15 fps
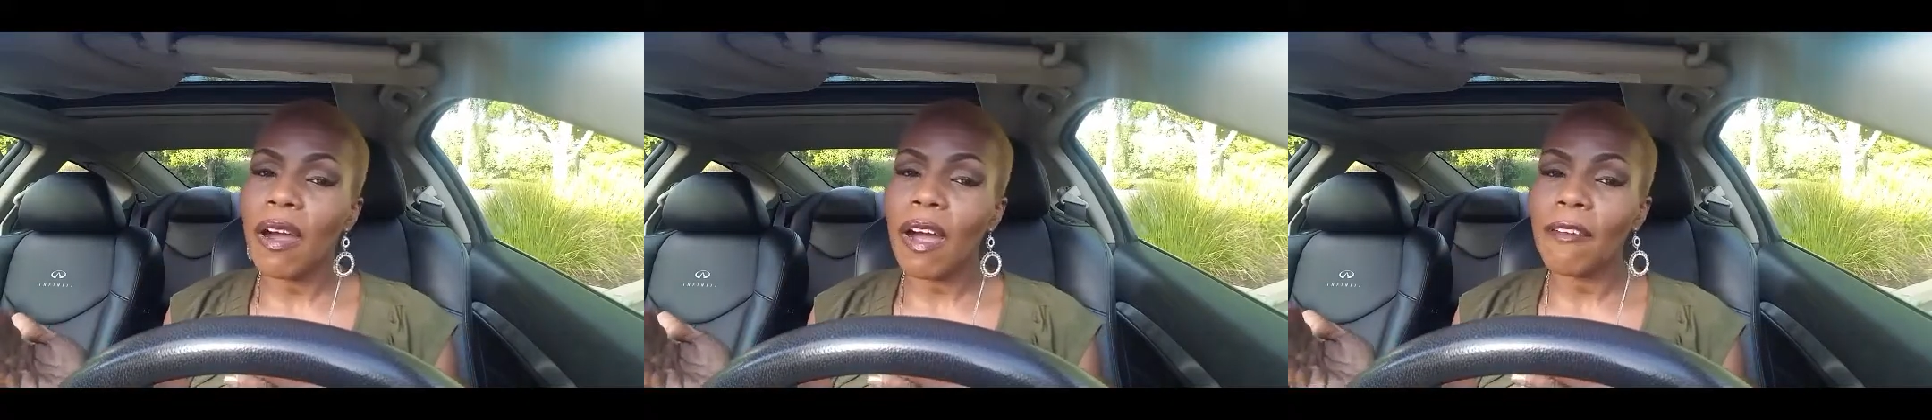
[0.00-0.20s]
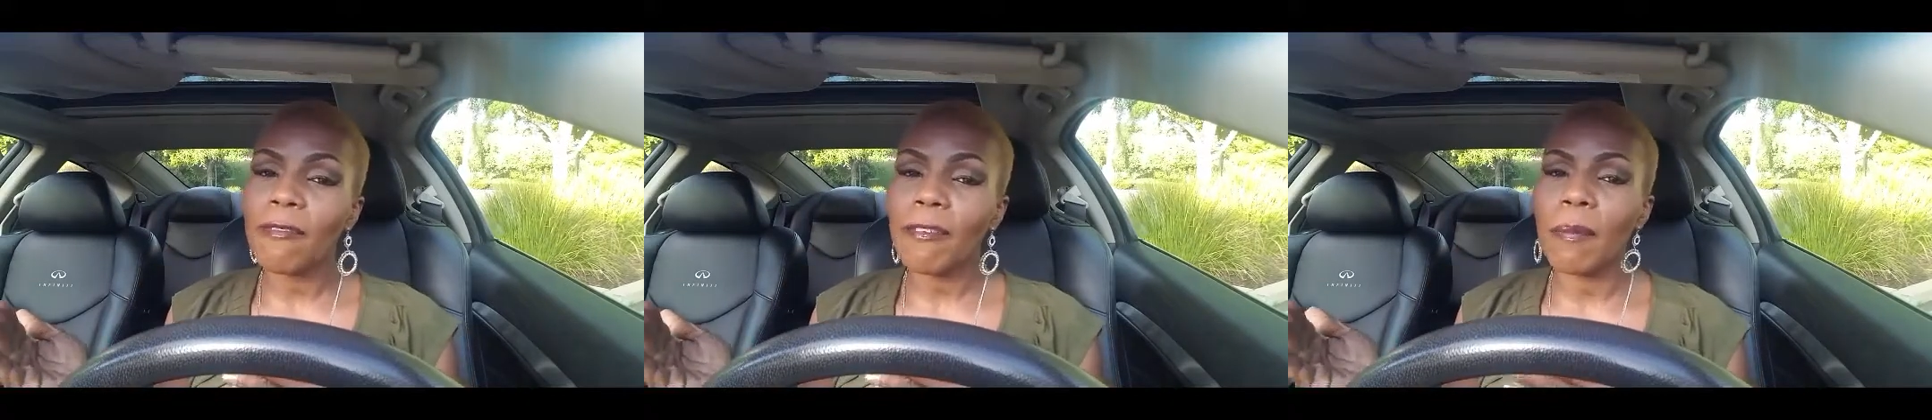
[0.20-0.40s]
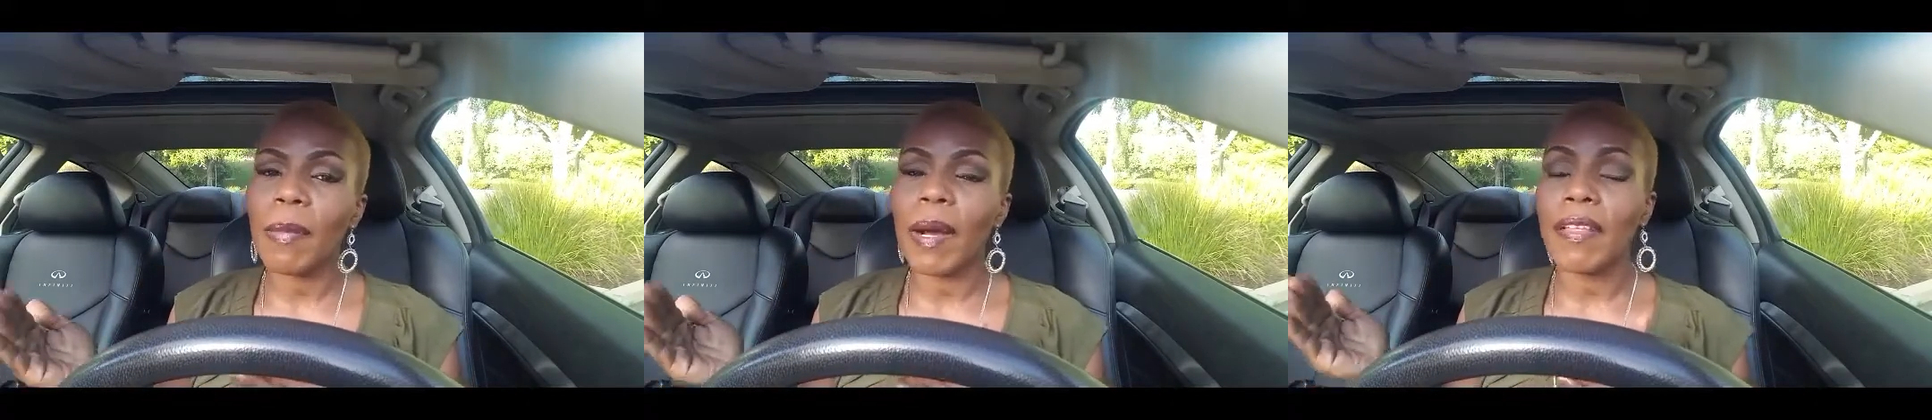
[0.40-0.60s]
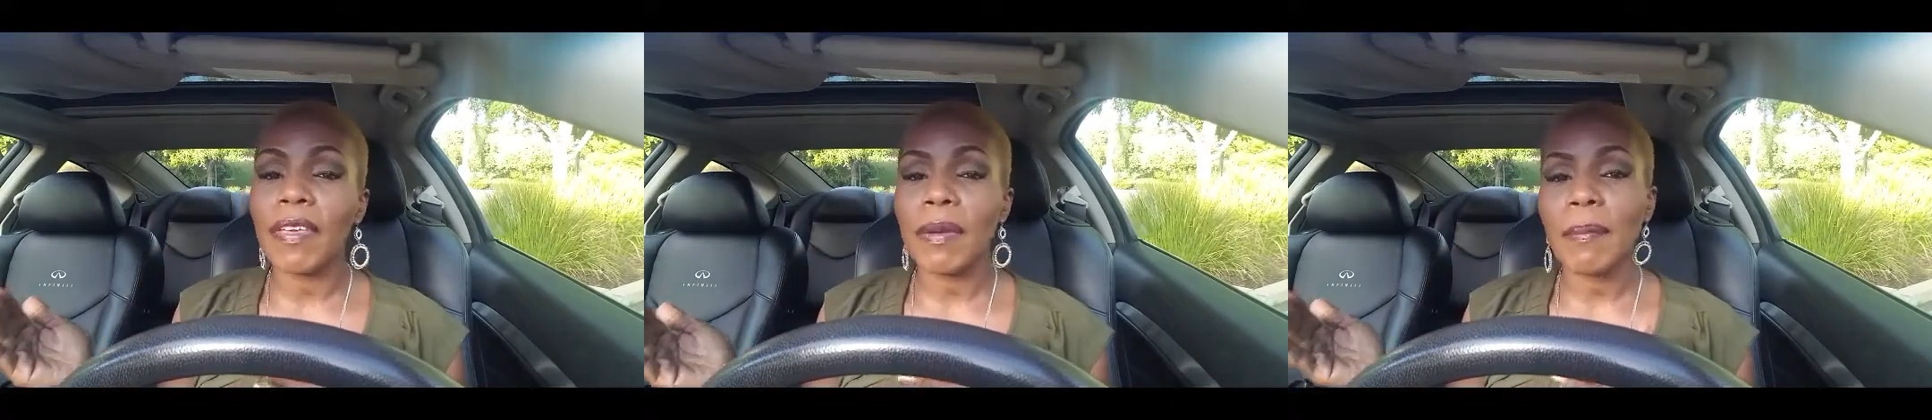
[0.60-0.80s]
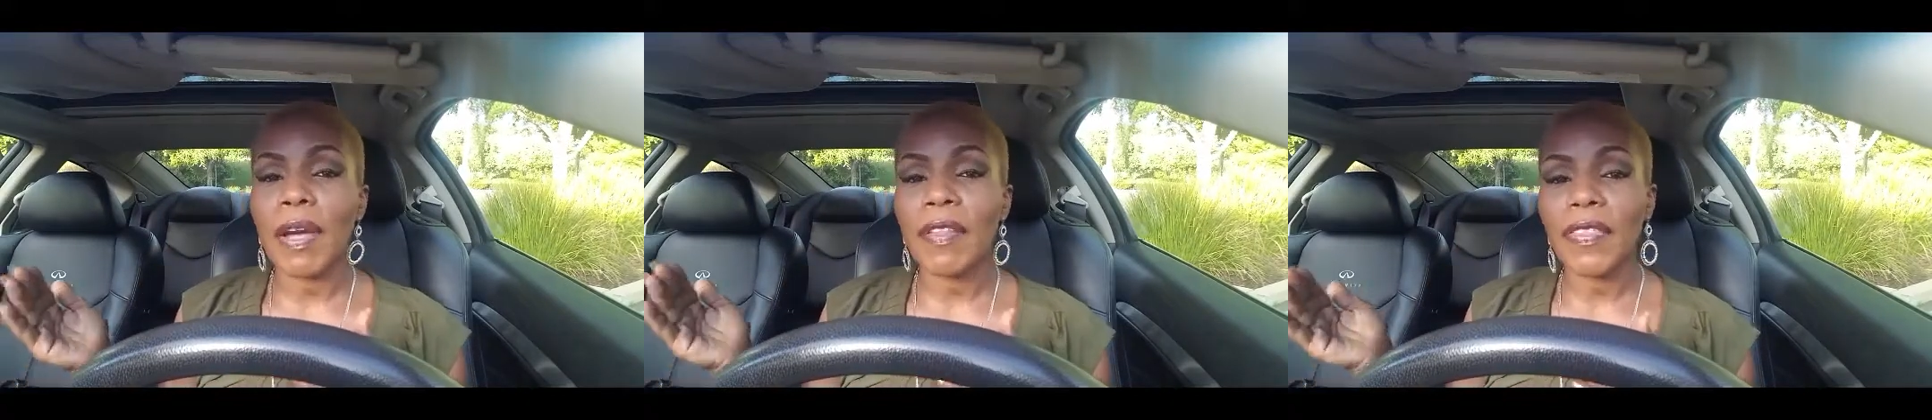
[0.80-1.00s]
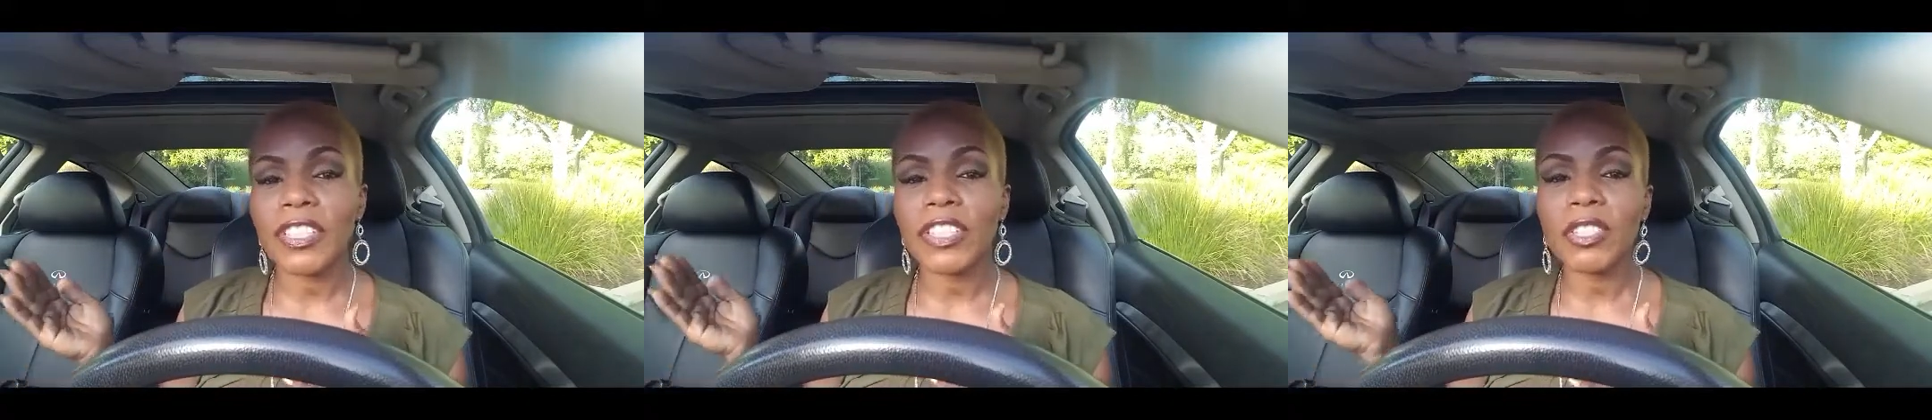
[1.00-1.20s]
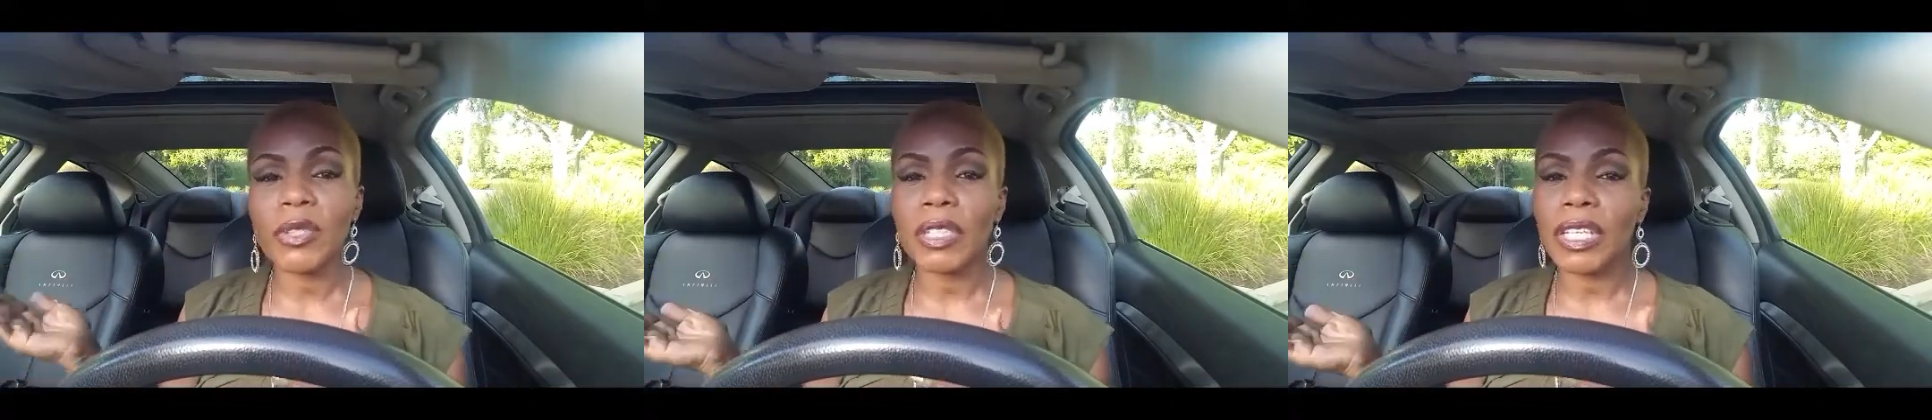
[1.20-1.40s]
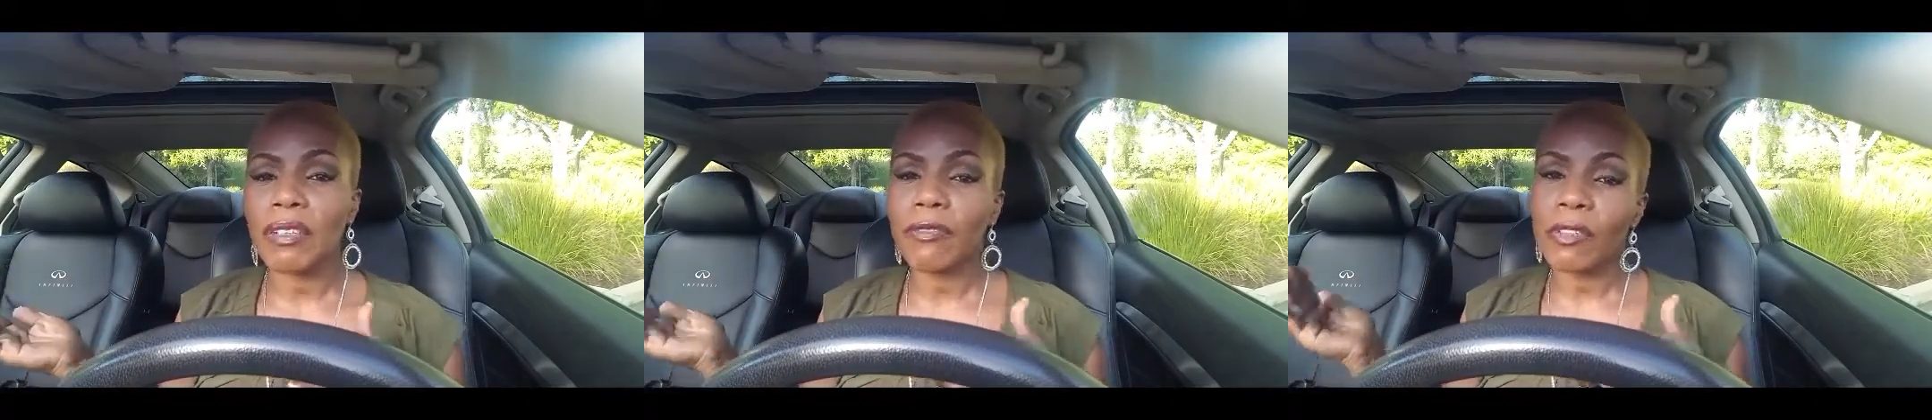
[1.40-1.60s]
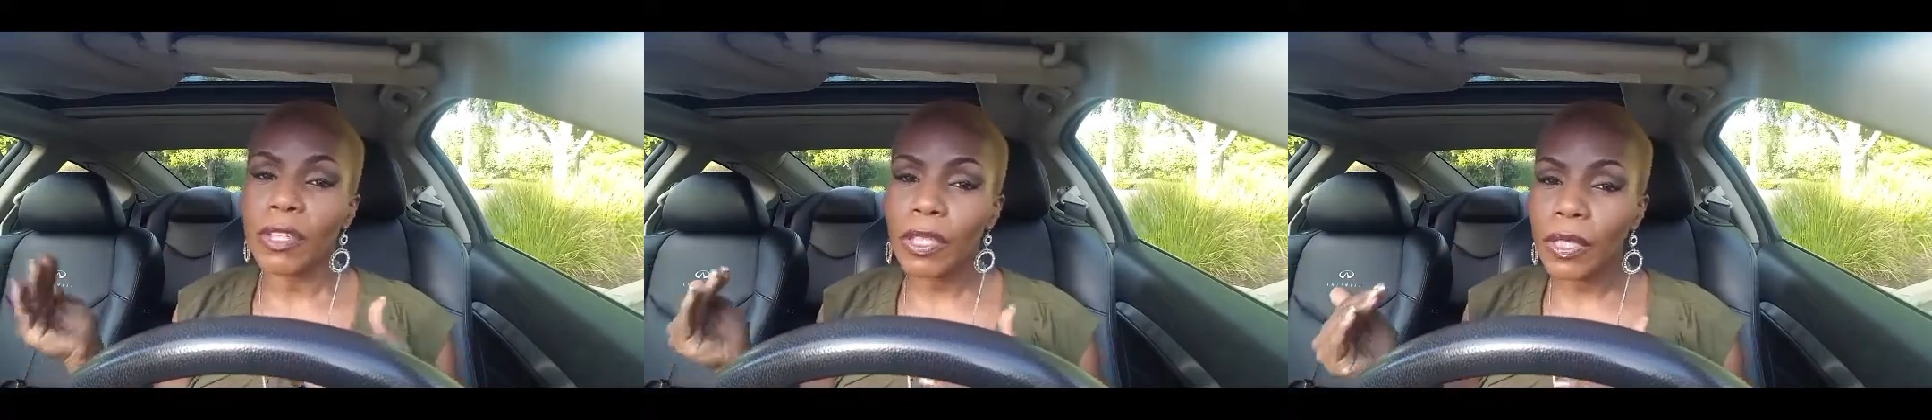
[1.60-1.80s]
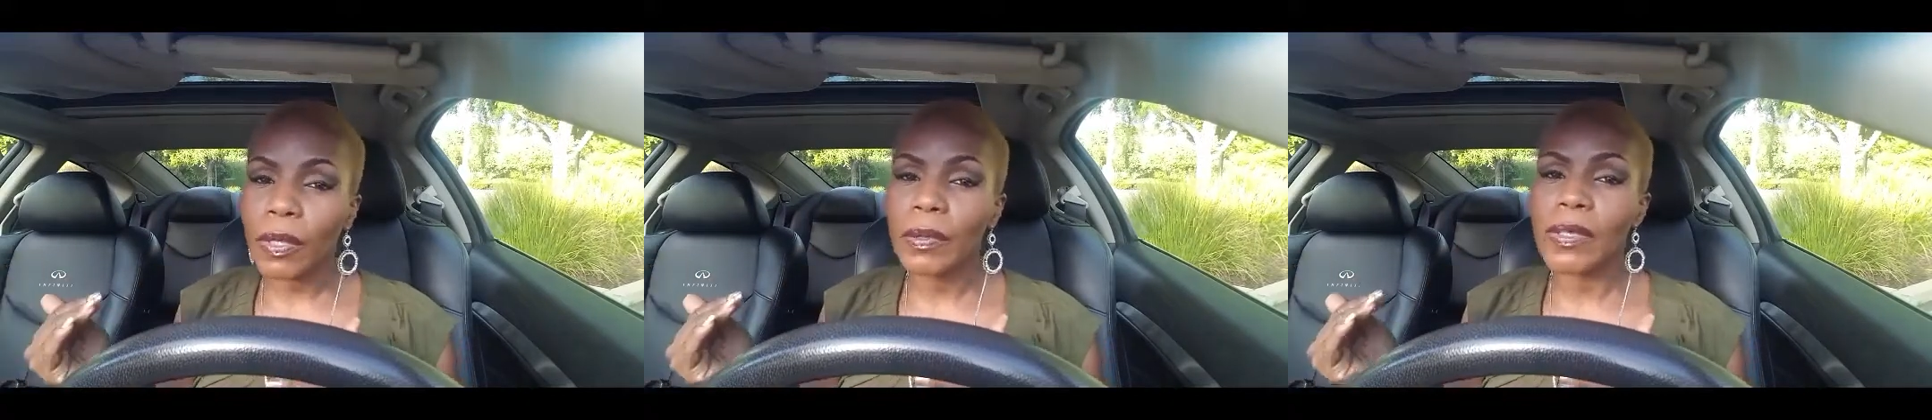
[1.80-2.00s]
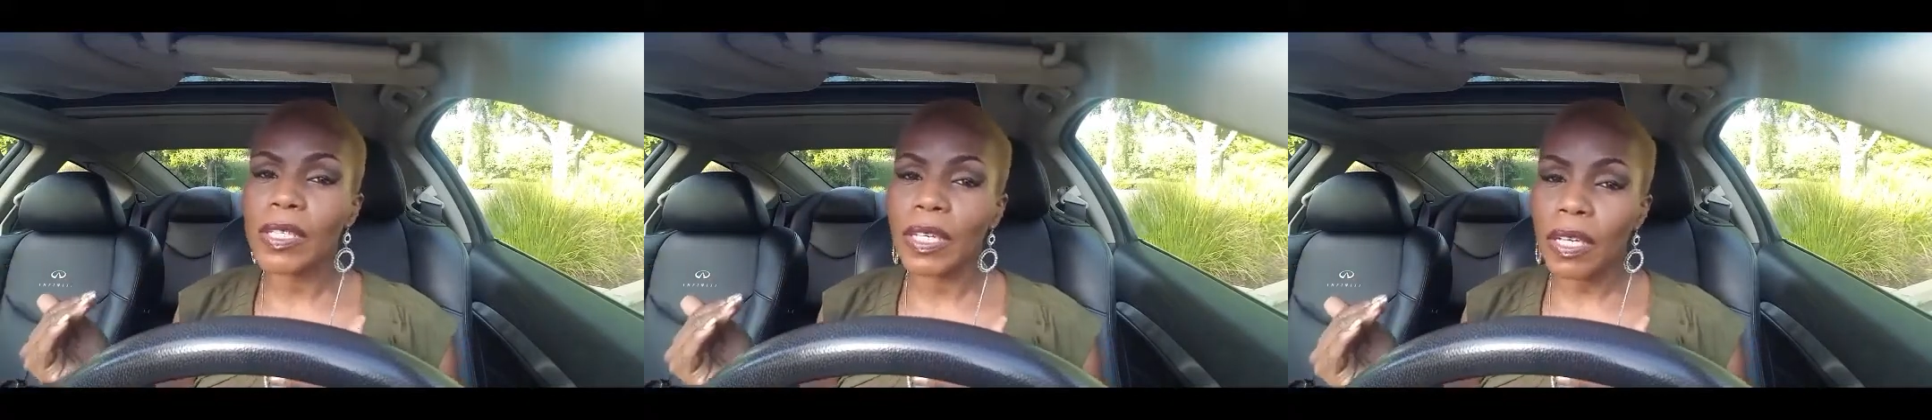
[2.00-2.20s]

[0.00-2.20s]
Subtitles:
offer by the amount that you need for closing